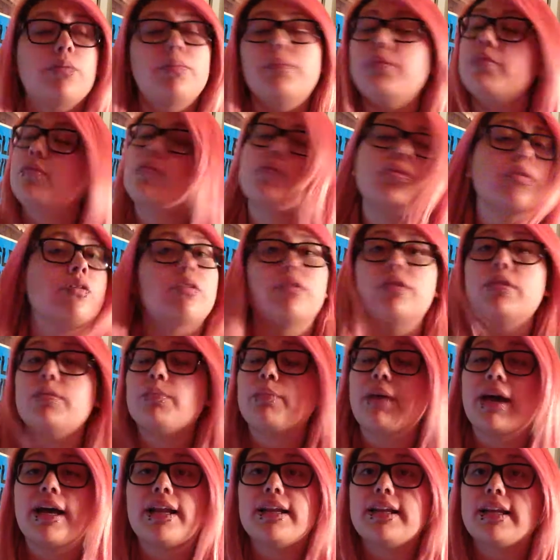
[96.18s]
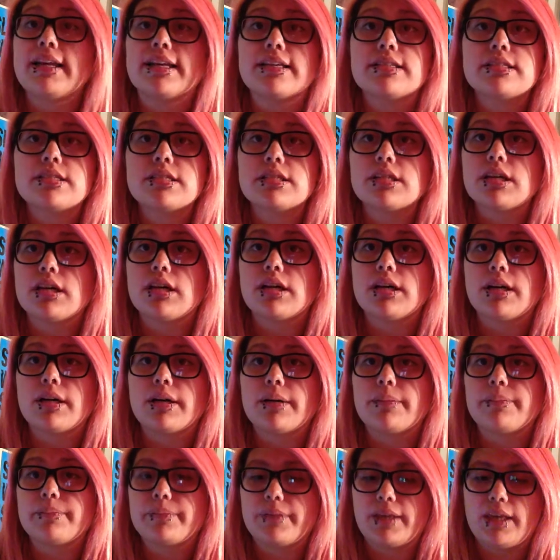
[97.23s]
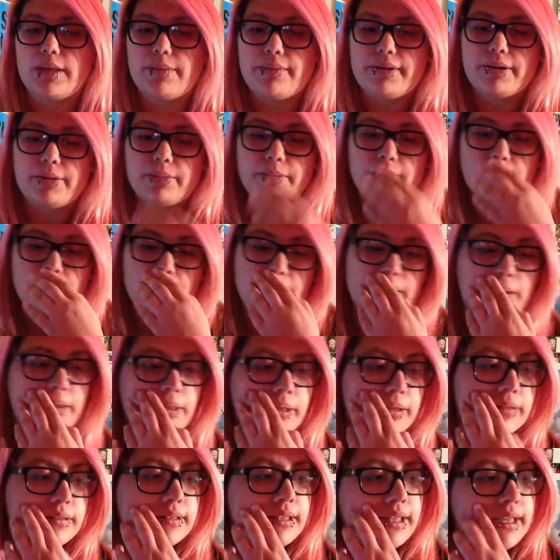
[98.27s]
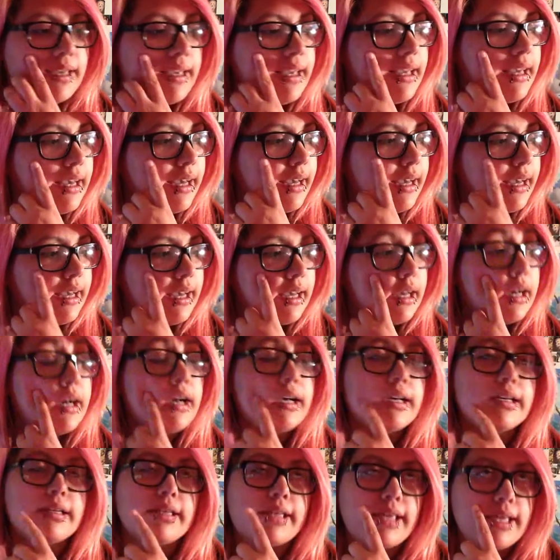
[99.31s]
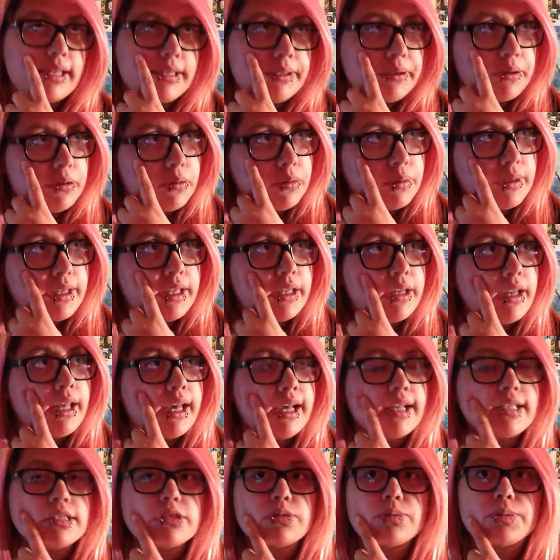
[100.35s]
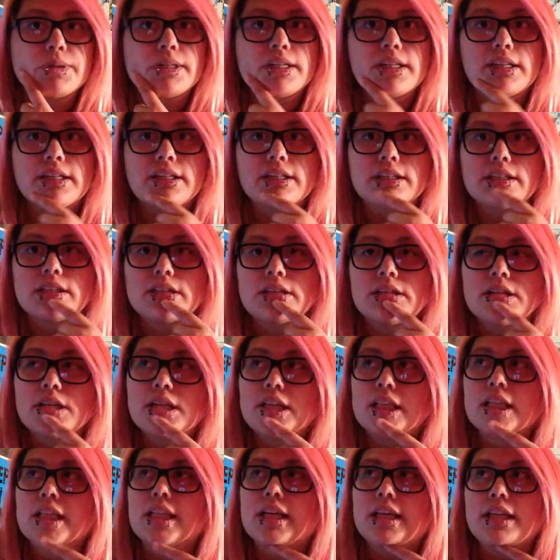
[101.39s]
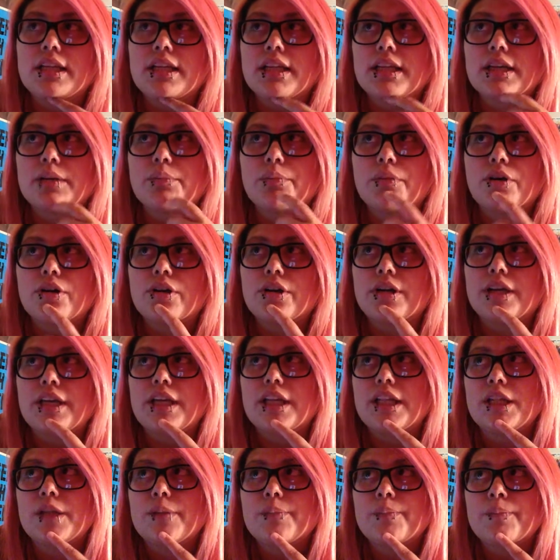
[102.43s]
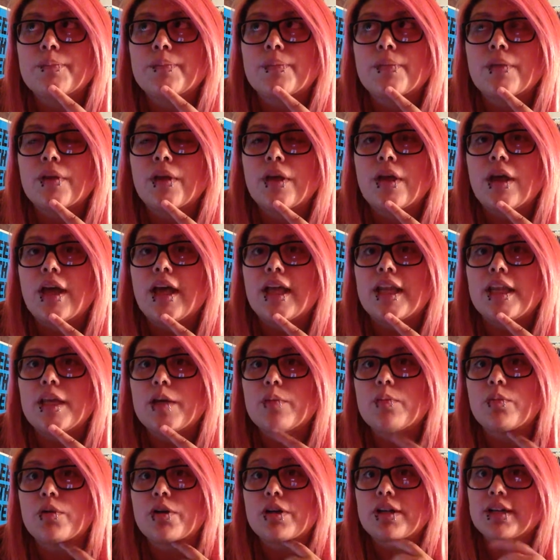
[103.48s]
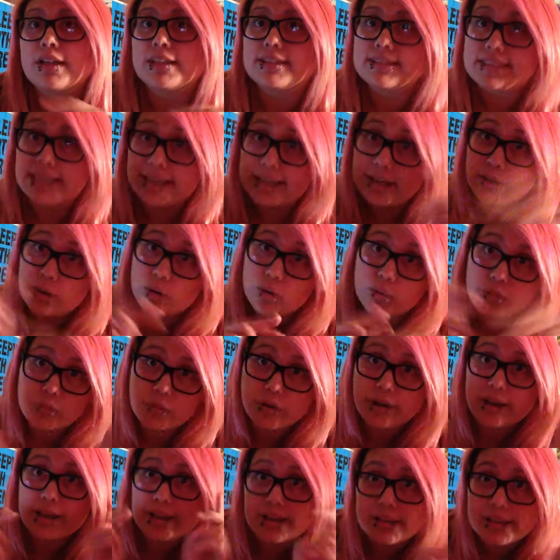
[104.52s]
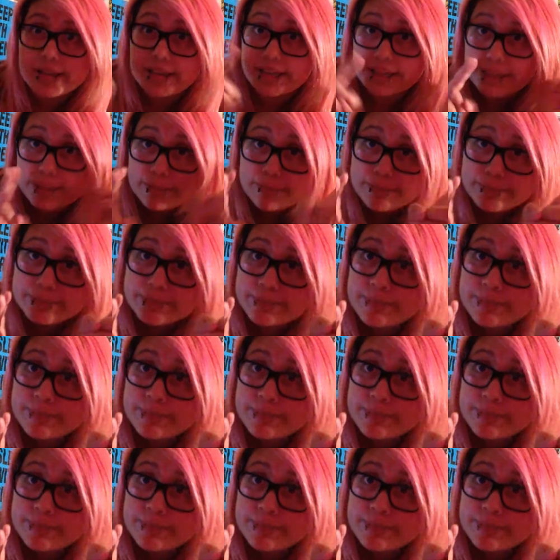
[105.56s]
before Madness came out, they had Kellin Quinn had tweeted that Nick Martin and him were gonna take over LA,